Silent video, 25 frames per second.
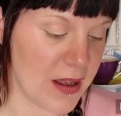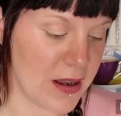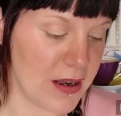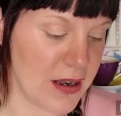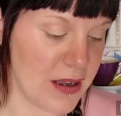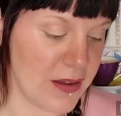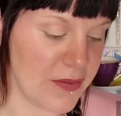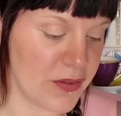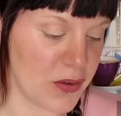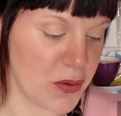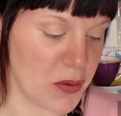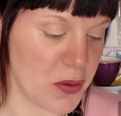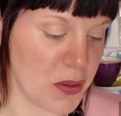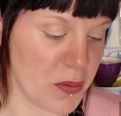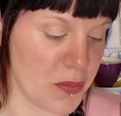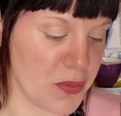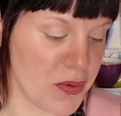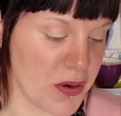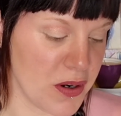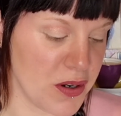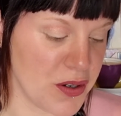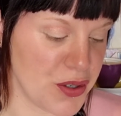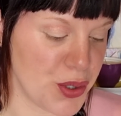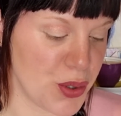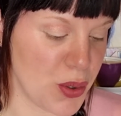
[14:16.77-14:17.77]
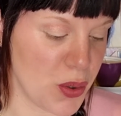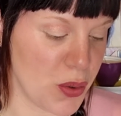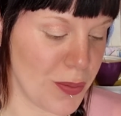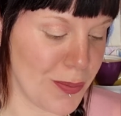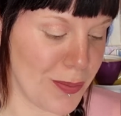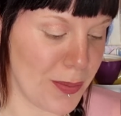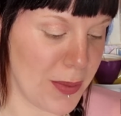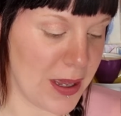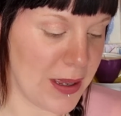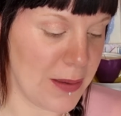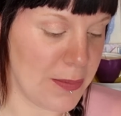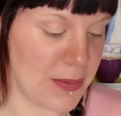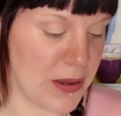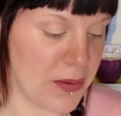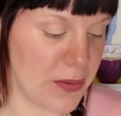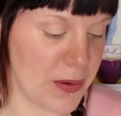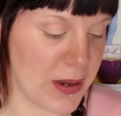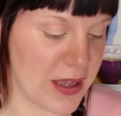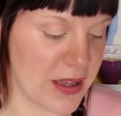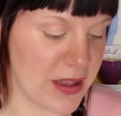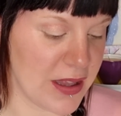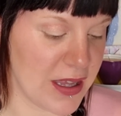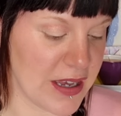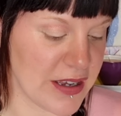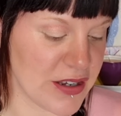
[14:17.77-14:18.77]
left on the brush, or maybe
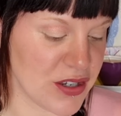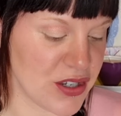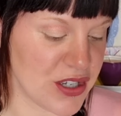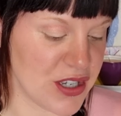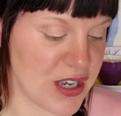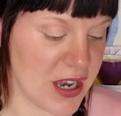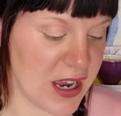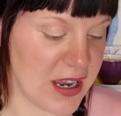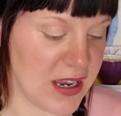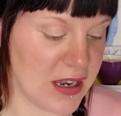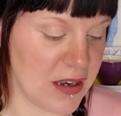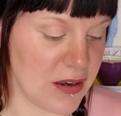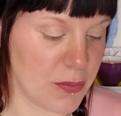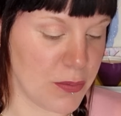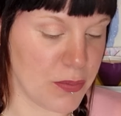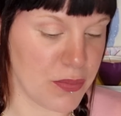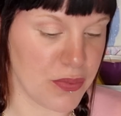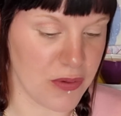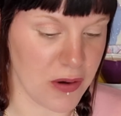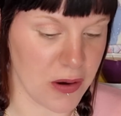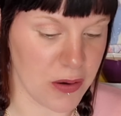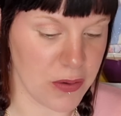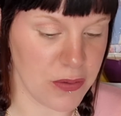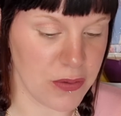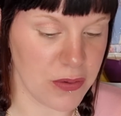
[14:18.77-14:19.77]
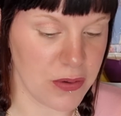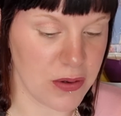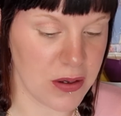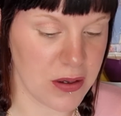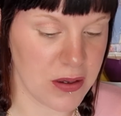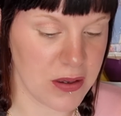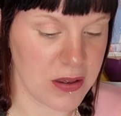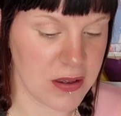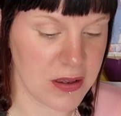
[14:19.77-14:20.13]
where that shade broke,